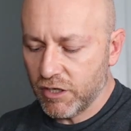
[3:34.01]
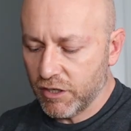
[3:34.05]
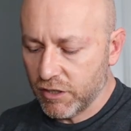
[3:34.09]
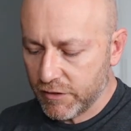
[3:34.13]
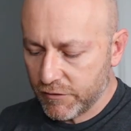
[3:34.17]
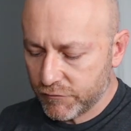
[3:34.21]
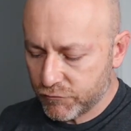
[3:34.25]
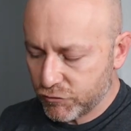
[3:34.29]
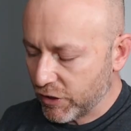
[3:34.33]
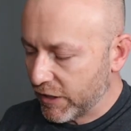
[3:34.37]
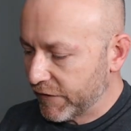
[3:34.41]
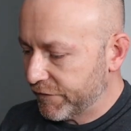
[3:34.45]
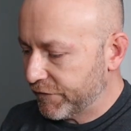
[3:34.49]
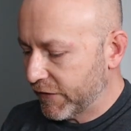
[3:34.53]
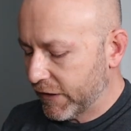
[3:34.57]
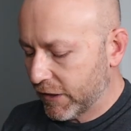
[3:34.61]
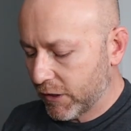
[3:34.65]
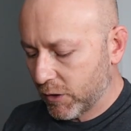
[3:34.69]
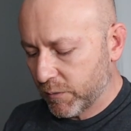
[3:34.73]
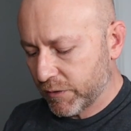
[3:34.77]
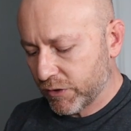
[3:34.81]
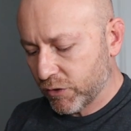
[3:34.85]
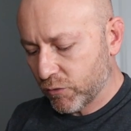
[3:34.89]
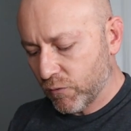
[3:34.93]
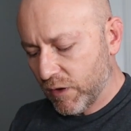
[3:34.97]
of dry
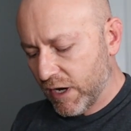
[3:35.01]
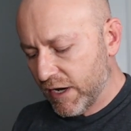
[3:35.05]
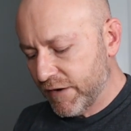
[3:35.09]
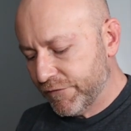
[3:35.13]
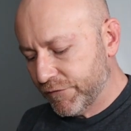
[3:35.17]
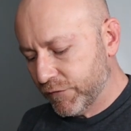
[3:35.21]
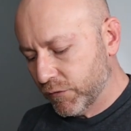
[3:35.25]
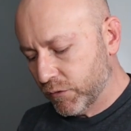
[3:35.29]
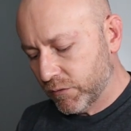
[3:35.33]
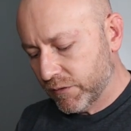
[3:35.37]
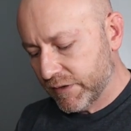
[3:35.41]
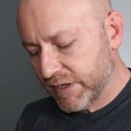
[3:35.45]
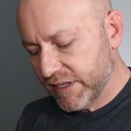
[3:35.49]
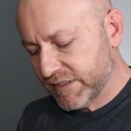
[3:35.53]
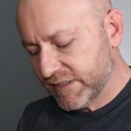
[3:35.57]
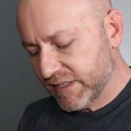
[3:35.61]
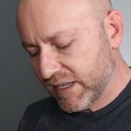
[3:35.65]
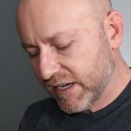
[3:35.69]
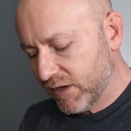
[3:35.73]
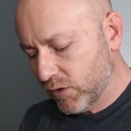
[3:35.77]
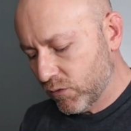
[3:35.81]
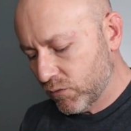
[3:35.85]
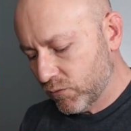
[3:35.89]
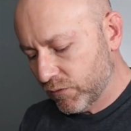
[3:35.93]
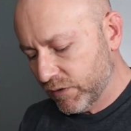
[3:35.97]
fire with a rifle is
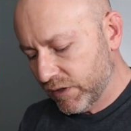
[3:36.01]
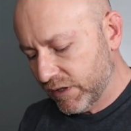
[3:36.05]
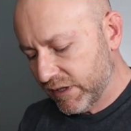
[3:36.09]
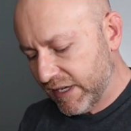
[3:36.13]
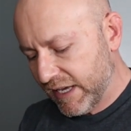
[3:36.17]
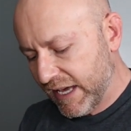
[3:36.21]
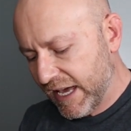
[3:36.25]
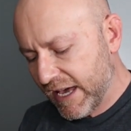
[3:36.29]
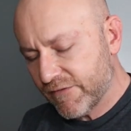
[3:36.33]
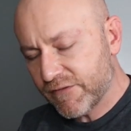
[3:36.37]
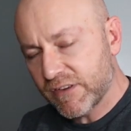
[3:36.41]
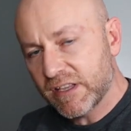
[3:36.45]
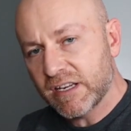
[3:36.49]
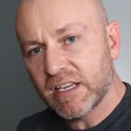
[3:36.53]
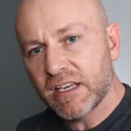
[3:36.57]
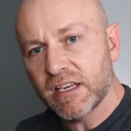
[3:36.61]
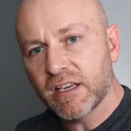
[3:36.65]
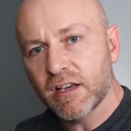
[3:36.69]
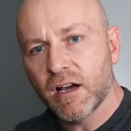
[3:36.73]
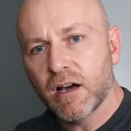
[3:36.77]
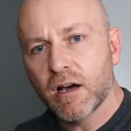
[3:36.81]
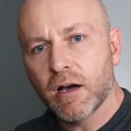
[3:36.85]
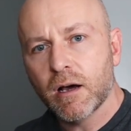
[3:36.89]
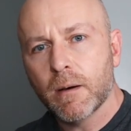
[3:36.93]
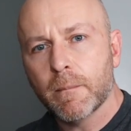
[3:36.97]
that I don't really have
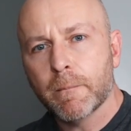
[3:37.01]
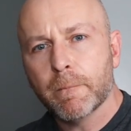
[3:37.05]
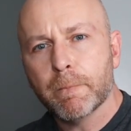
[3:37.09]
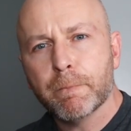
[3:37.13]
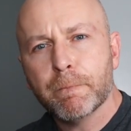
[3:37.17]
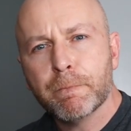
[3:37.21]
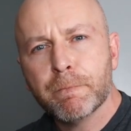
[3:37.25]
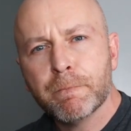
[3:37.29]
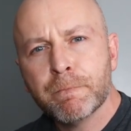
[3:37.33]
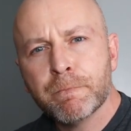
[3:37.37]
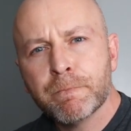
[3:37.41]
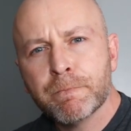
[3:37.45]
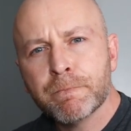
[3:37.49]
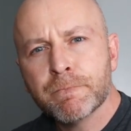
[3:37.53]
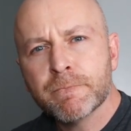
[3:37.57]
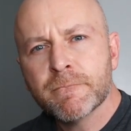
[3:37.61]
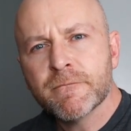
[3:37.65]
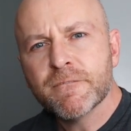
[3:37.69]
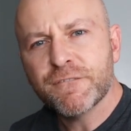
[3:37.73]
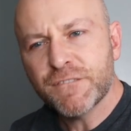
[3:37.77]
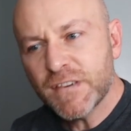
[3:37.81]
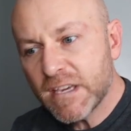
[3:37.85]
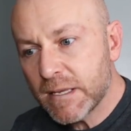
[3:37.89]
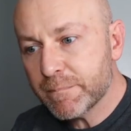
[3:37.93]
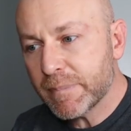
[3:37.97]
any
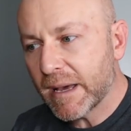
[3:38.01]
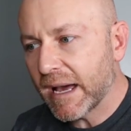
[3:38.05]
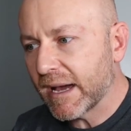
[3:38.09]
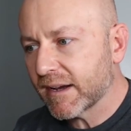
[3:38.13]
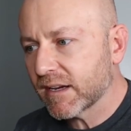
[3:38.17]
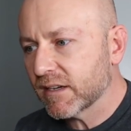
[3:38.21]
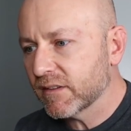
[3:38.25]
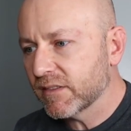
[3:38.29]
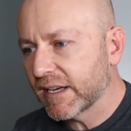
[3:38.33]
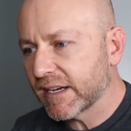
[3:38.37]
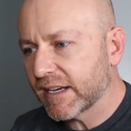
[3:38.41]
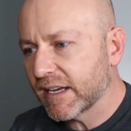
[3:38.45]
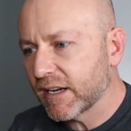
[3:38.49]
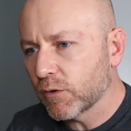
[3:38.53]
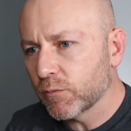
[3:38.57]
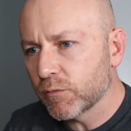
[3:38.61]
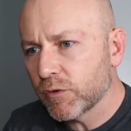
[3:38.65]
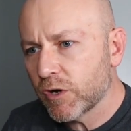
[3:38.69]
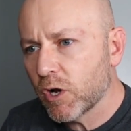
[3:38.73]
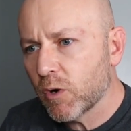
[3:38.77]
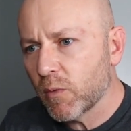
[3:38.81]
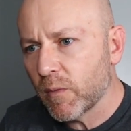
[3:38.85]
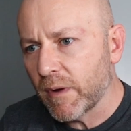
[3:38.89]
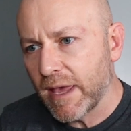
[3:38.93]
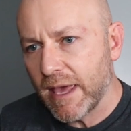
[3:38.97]
feedback. Like, I don't
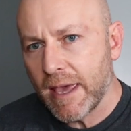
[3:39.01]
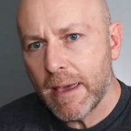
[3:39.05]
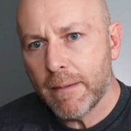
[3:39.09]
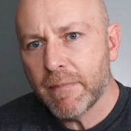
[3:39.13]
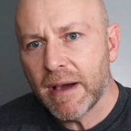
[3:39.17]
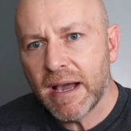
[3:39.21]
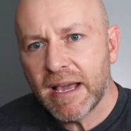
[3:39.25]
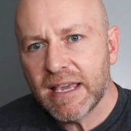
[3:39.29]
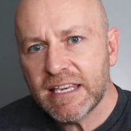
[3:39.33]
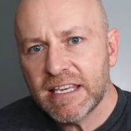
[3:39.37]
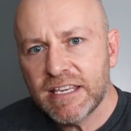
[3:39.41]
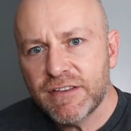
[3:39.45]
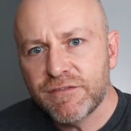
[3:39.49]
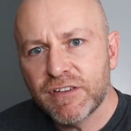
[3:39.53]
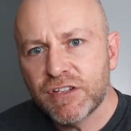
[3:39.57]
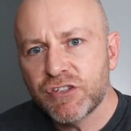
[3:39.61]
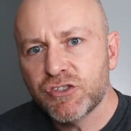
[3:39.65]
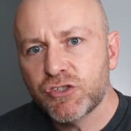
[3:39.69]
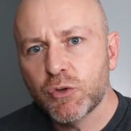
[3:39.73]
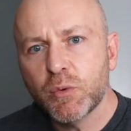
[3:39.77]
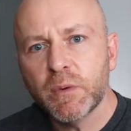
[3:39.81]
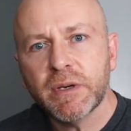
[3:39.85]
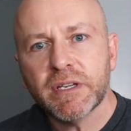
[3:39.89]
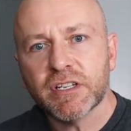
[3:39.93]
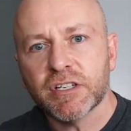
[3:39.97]
know, am I
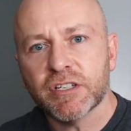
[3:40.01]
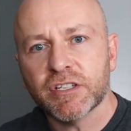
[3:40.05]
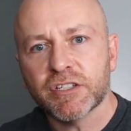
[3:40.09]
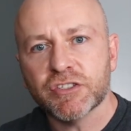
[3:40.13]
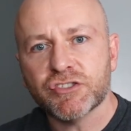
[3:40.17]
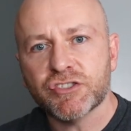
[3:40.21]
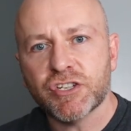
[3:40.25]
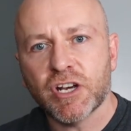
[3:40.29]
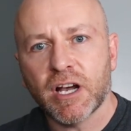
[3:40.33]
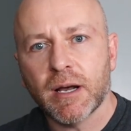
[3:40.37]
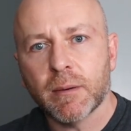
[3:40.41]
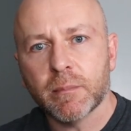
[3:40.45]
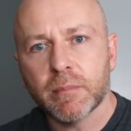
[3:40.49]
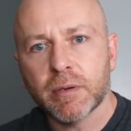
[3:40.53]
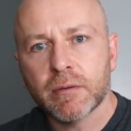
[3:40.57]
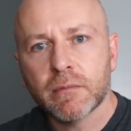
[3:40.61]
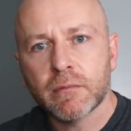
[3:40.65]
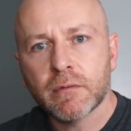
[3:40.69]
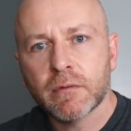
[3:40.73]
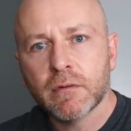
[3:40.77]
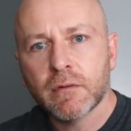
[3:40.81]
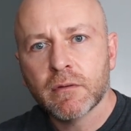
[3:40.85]
even doing a good job?